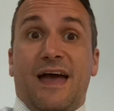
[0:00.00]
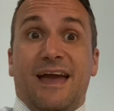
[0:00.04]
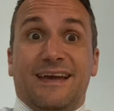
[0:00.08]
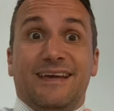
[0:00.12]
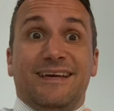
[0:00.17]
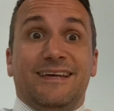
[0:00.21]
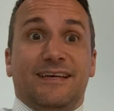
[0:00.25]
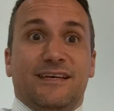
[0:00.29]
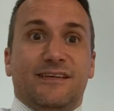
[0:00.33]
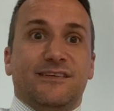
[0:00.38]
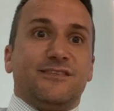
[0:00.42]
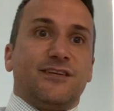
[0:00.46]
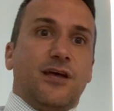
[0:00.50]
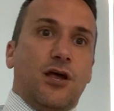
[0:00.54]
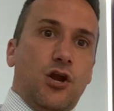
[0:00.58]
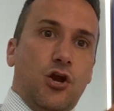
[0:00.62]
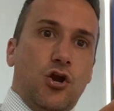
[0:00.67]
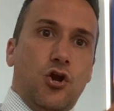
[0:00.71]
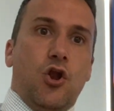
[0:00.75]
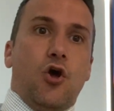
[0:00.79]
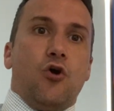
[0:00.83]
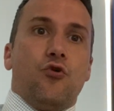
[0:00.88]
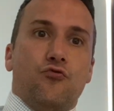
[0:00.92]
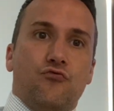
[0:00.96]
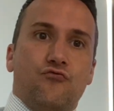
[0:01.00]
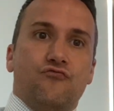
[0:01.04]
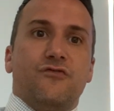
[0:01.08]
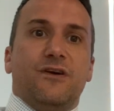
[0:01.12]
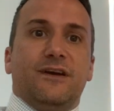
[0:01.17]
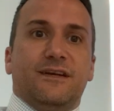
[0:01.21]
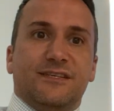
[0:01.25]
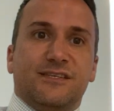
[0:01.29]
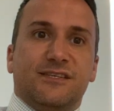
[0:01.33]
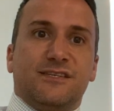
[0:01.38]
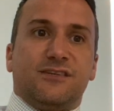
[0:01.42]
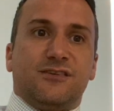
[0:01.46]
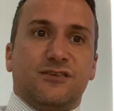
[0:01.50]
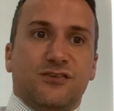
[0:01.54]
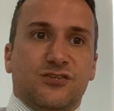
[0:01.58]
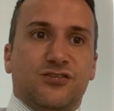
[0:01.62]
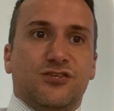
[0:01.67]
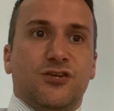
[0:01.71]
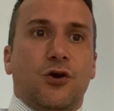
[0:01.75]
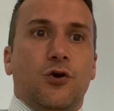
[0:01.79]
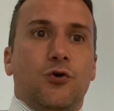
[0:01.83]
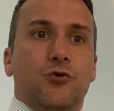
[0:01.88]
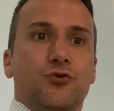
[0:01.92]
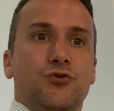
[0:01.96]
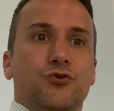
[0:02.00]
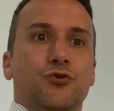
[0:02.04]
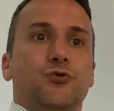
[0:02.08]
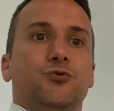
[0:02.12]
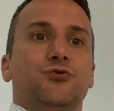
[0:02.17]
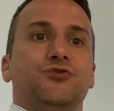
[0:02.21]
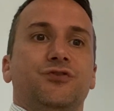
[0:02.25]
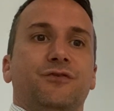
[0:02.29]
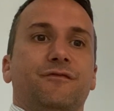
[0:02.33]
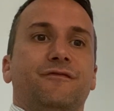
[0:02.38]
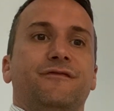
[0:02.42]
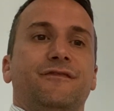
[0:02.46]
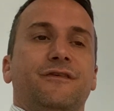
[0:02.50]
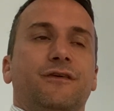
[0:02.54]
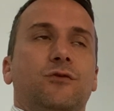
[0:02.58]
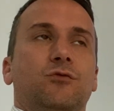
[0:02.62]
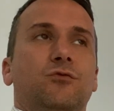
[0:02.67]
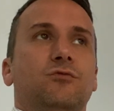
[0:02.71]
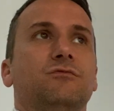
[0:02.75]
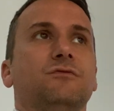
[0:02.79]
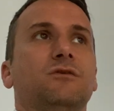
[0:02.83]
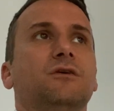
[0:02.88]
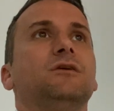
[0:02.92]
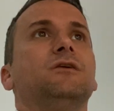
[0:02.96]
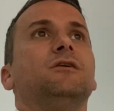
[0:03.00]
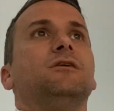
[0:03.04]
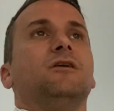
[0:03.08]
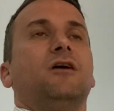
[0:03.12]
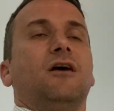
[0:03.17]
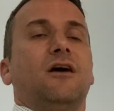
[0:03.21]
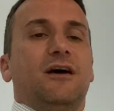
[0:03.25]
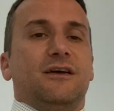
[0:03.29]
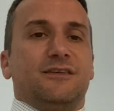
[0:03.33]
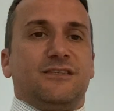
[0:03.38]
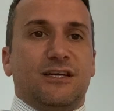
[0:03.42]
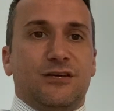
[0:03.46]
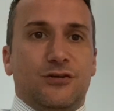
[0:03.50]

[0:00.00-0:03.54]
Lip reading: is low risk. So you should feel, I